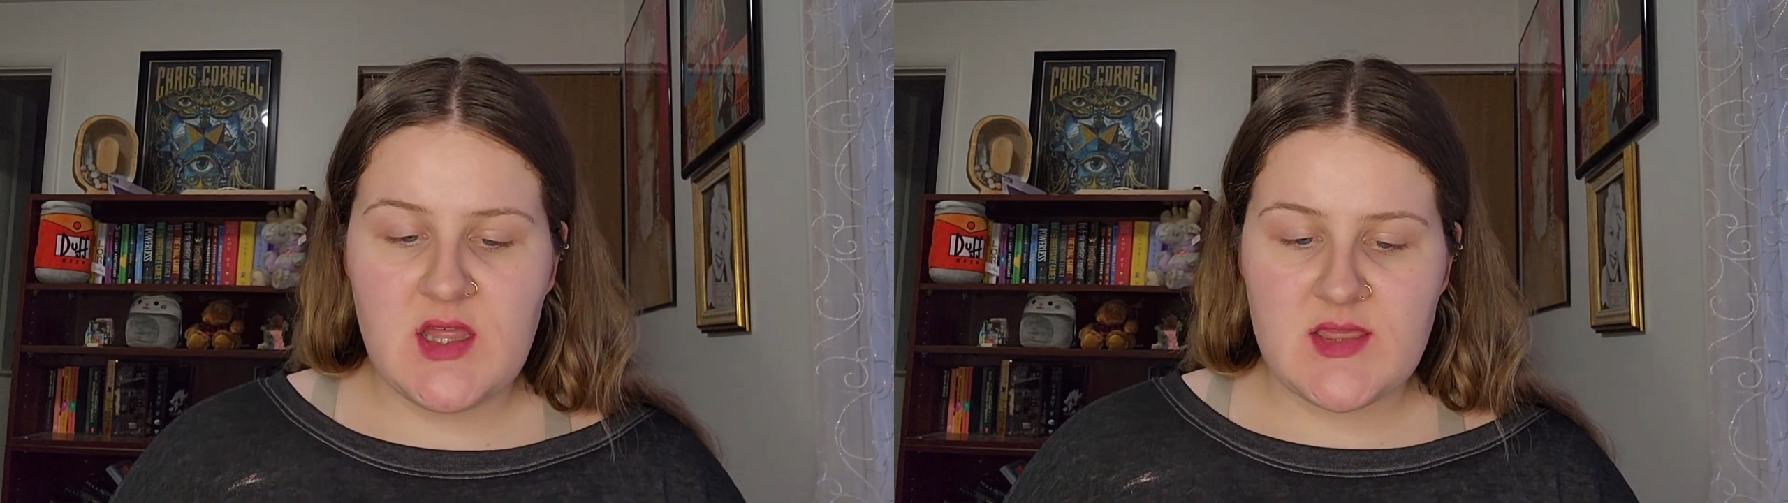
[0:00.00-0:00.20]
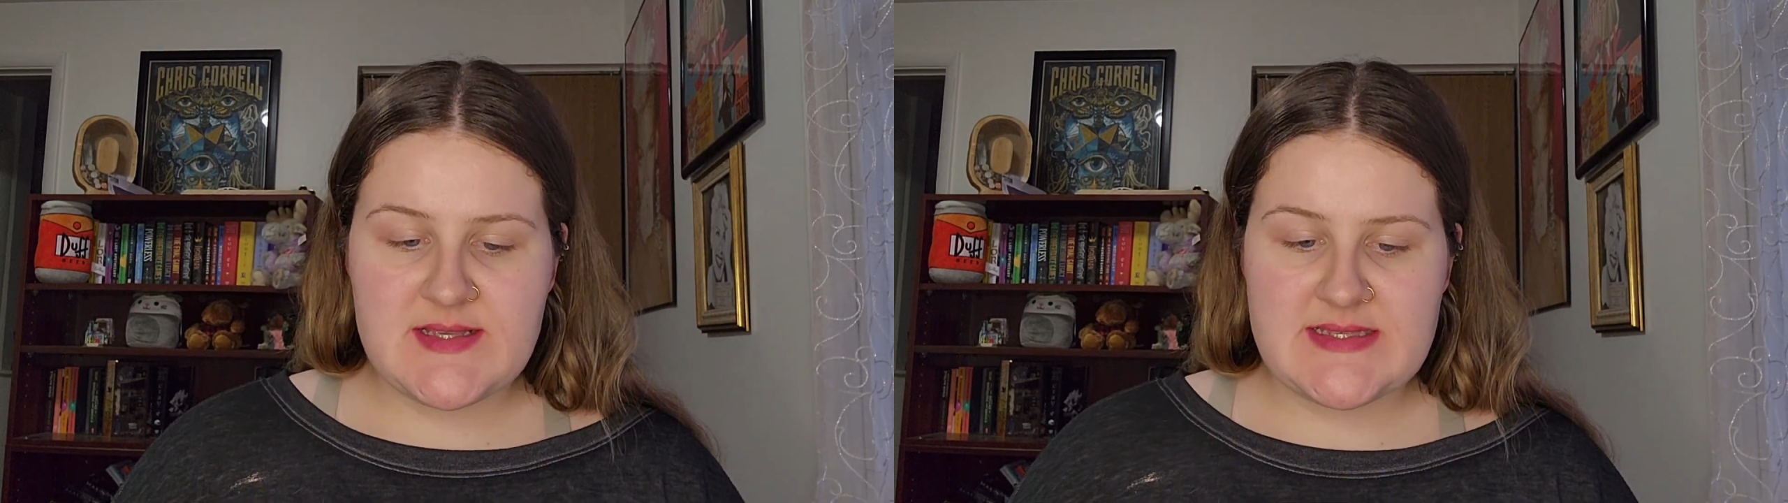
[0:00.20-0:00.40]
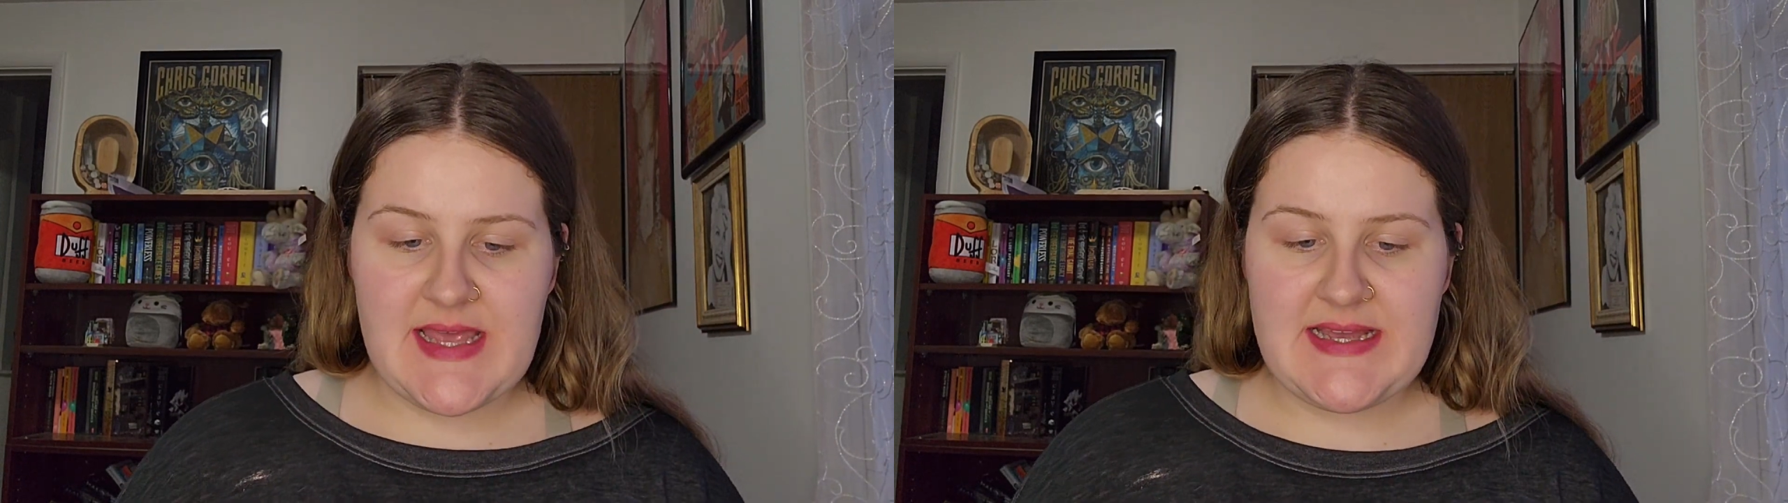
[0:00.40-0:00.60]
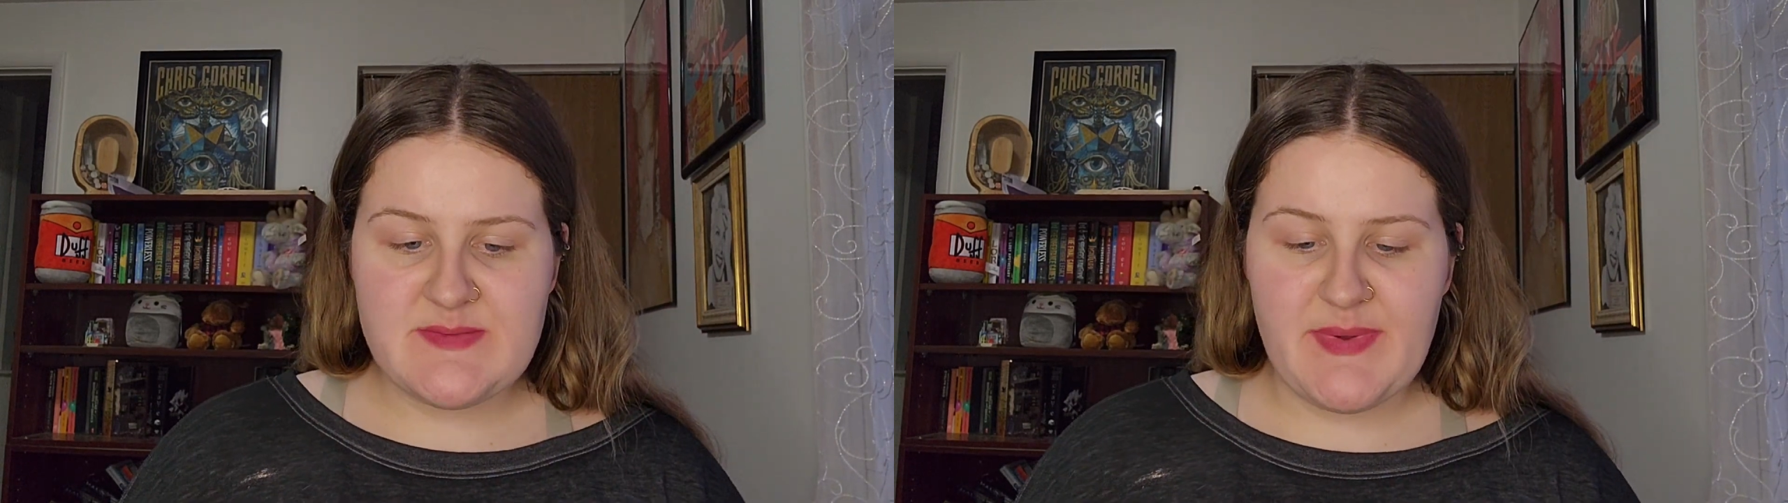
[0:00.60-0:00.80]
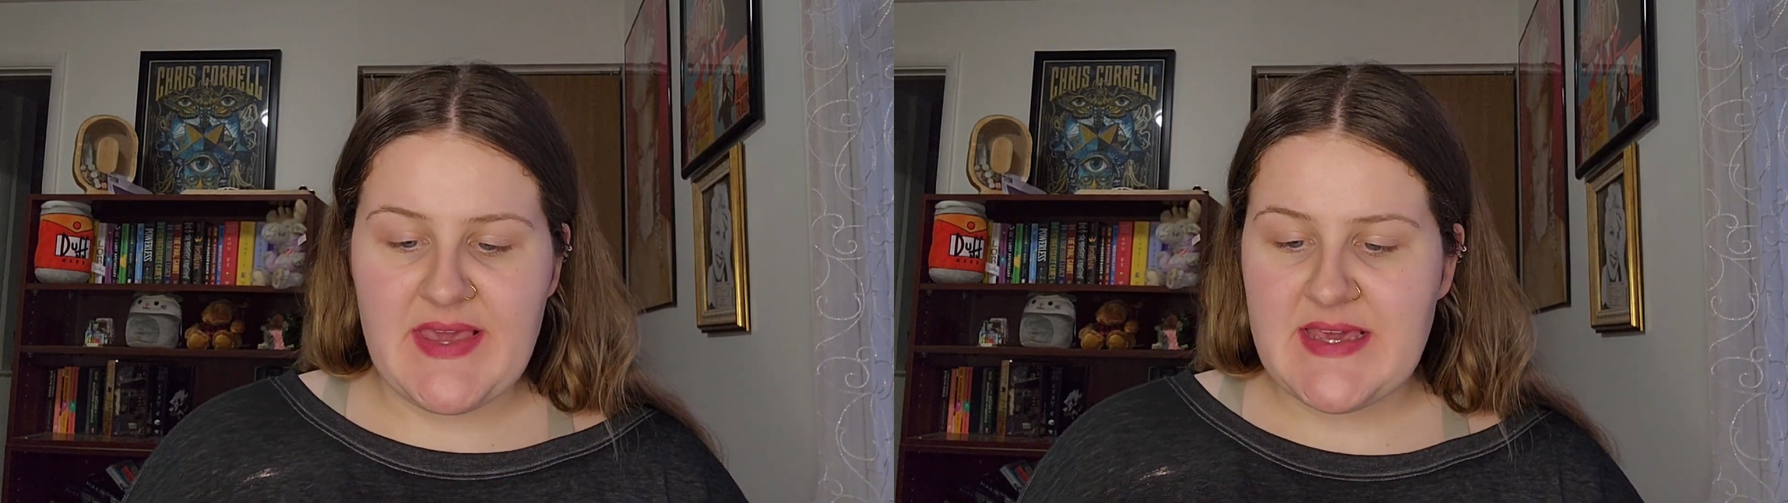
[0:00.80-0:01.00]
This
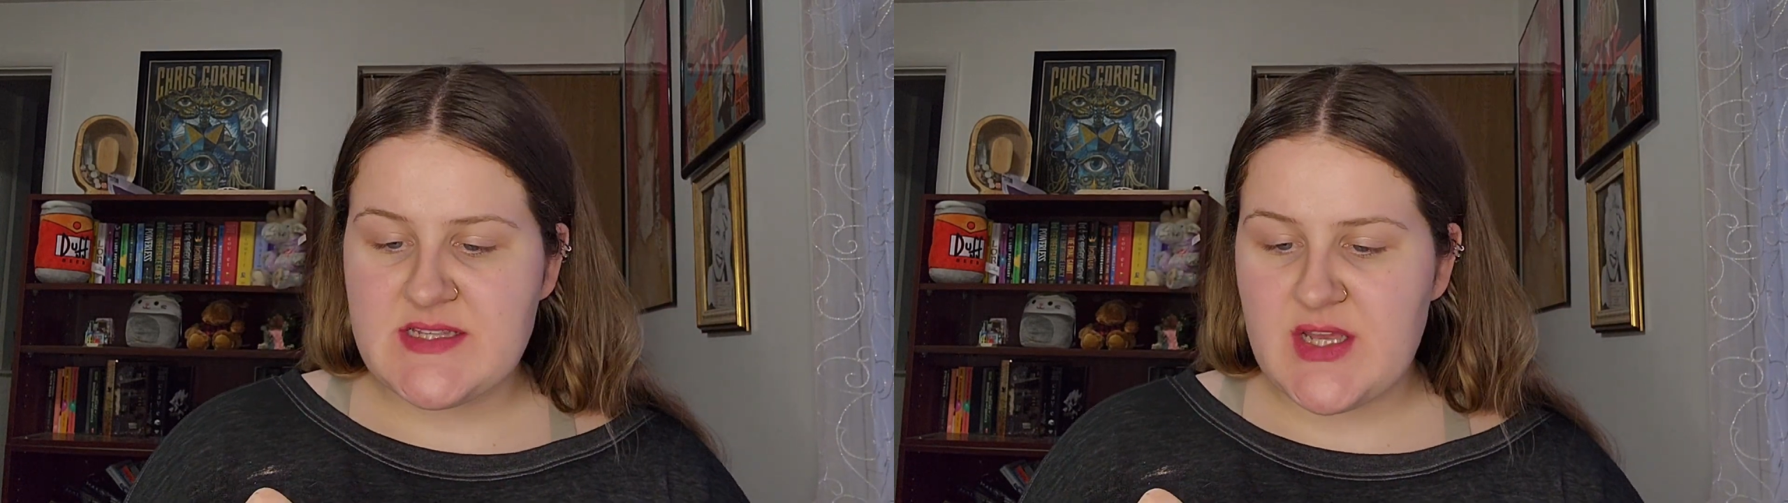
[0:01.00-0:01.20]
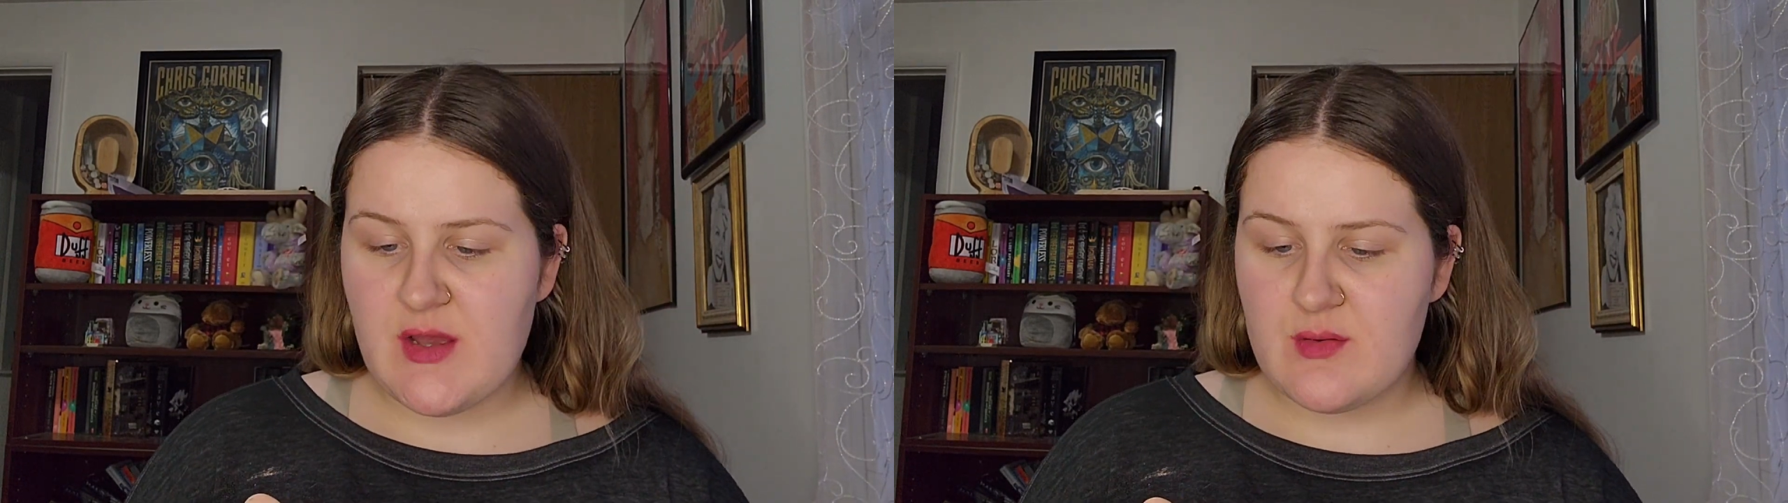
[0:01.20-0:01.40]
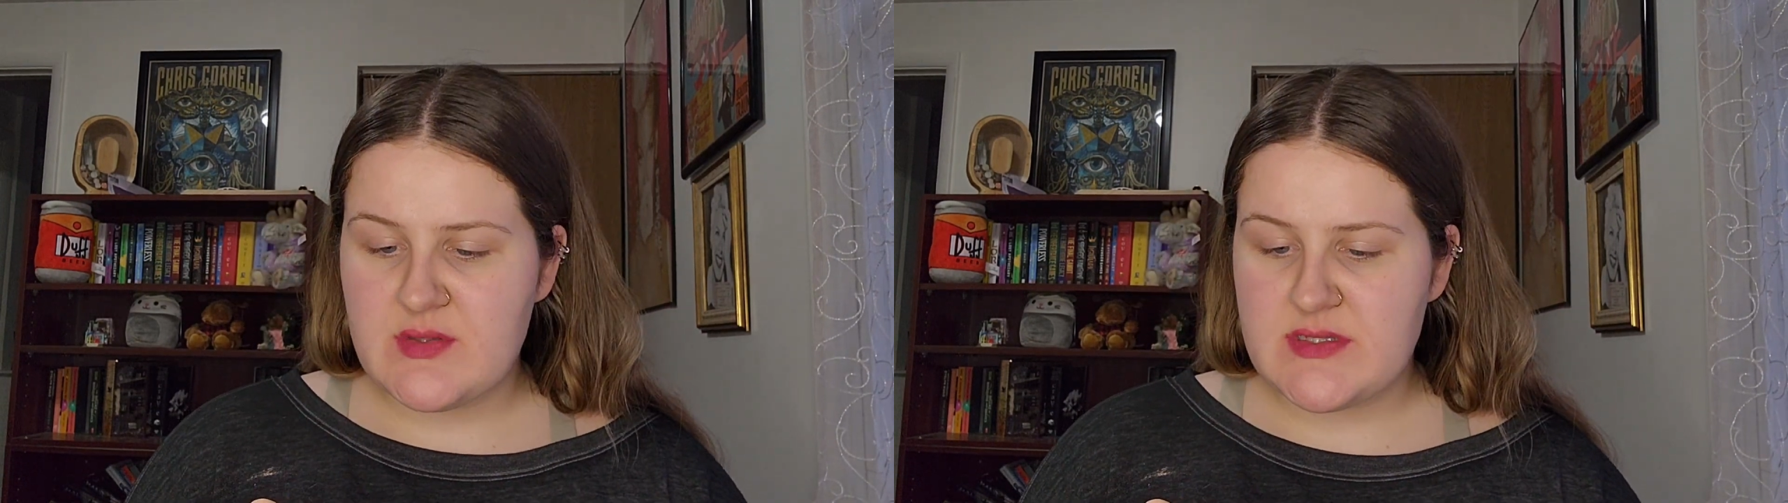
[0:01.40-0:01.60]
last pinky tone,